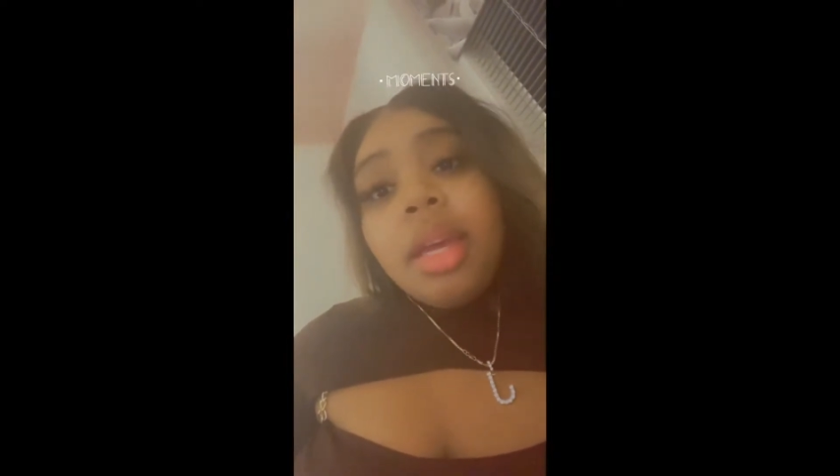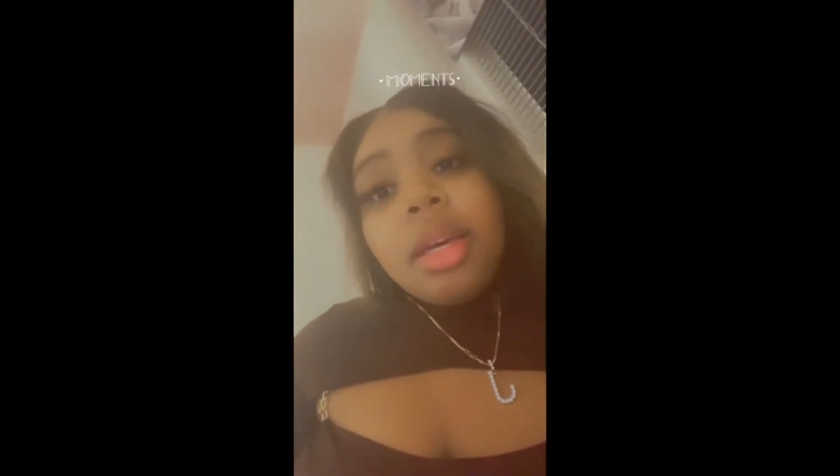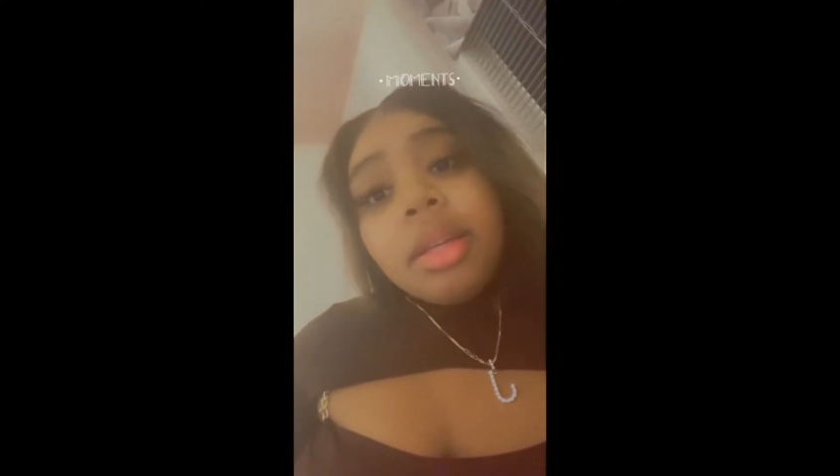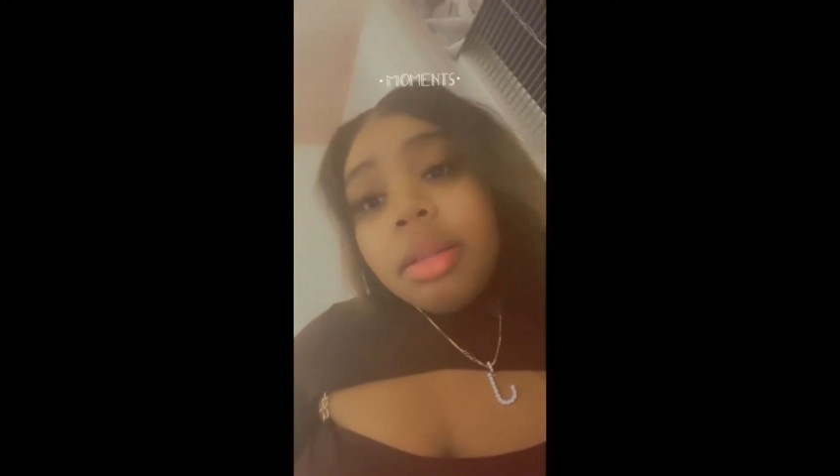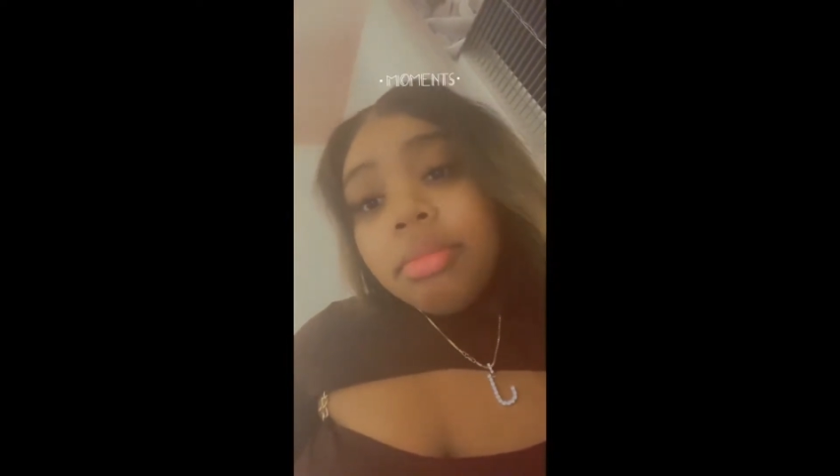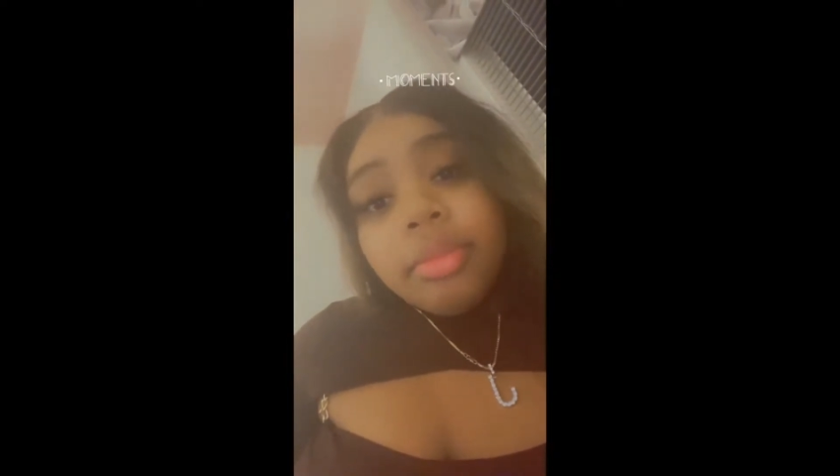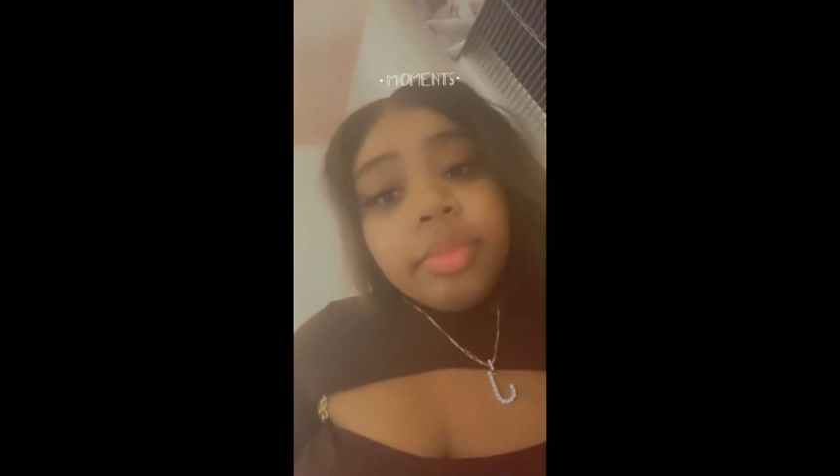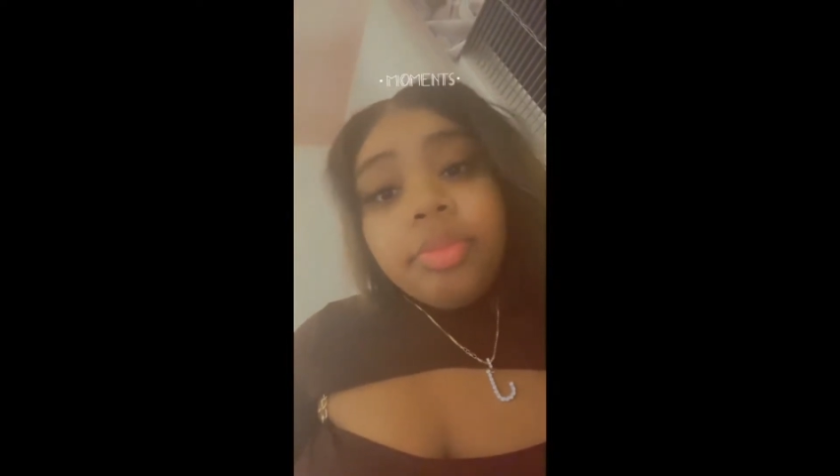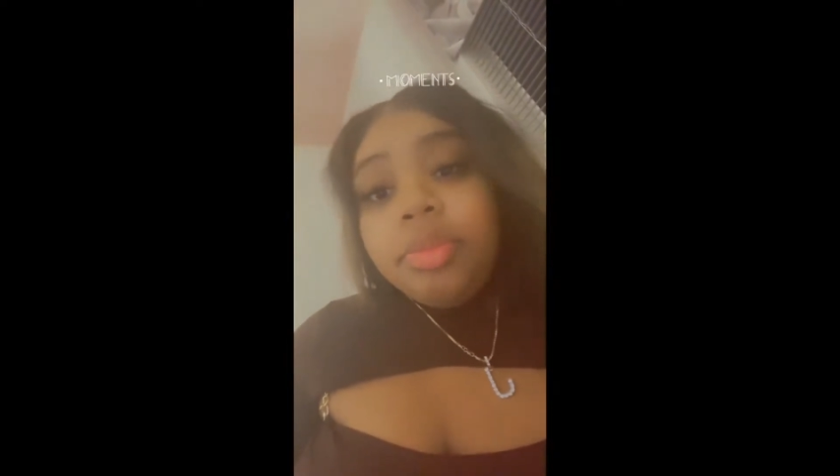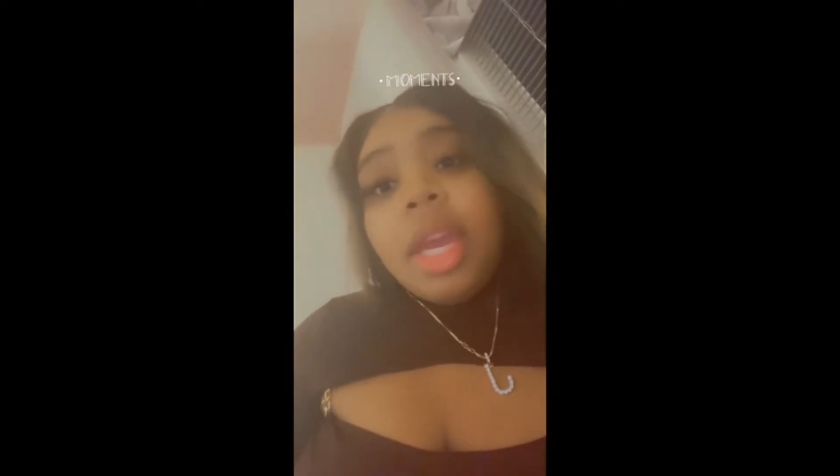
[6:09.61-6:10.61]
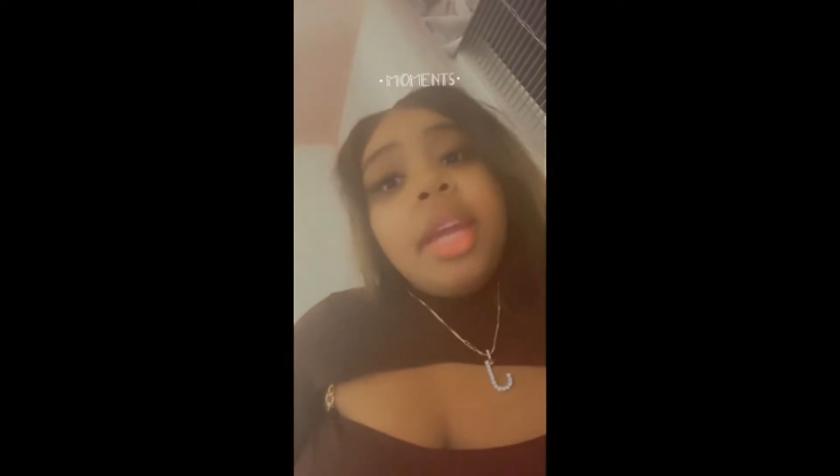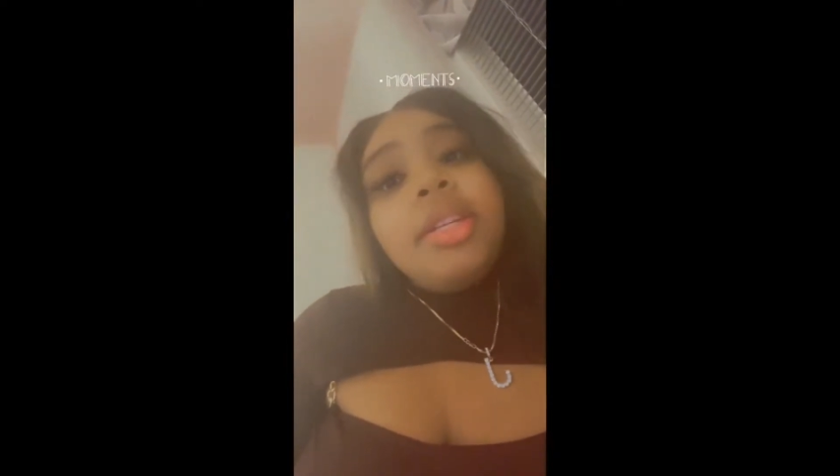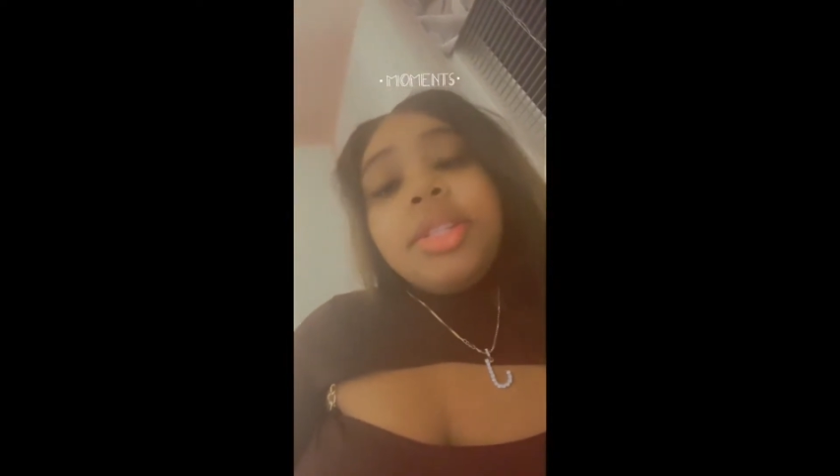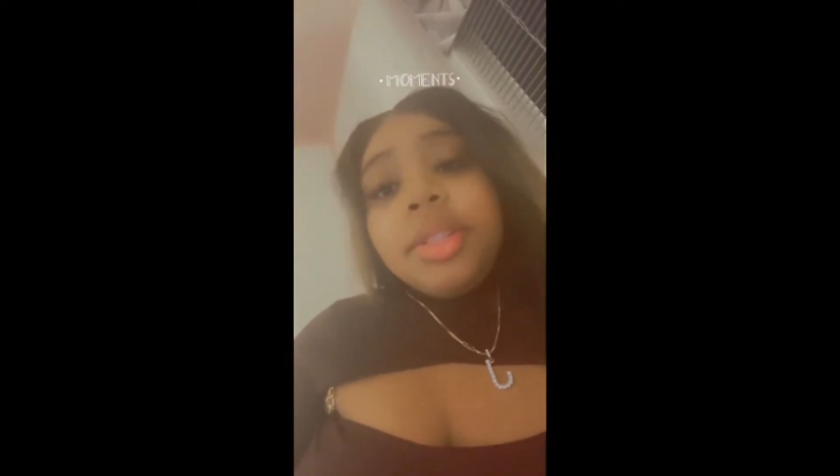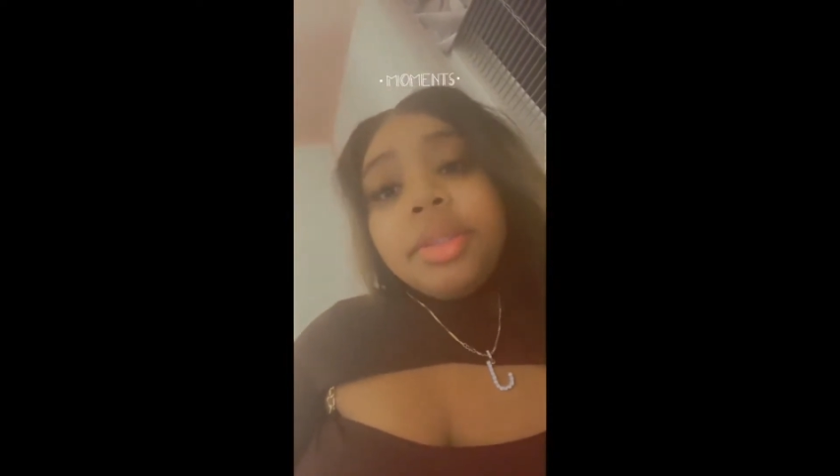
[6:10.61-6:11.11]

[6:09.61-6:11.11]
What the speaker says: Keisha.